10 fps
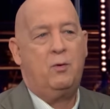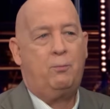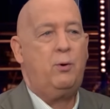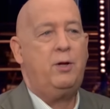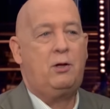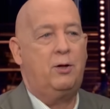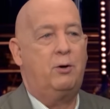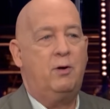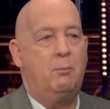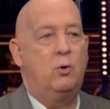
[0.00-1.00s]
Pretty
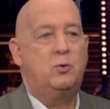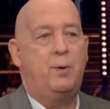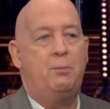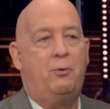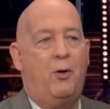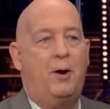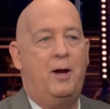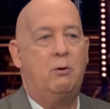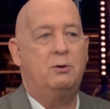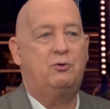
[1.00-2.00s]
clearly, most people thought
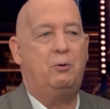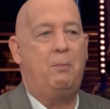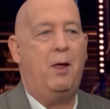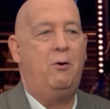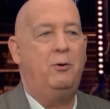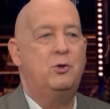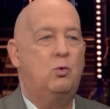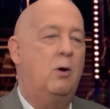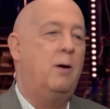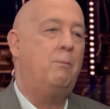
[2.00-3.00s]
Harris did better than
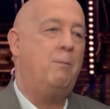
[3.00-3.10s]
Trump.